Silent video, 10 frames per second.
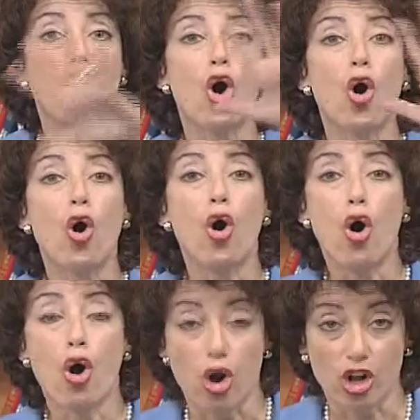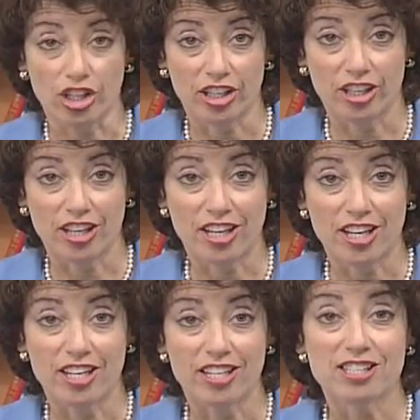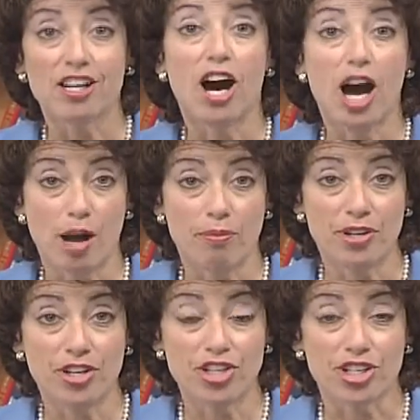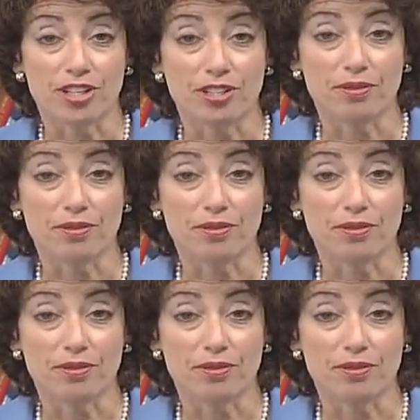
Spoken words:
all. He is omniscient.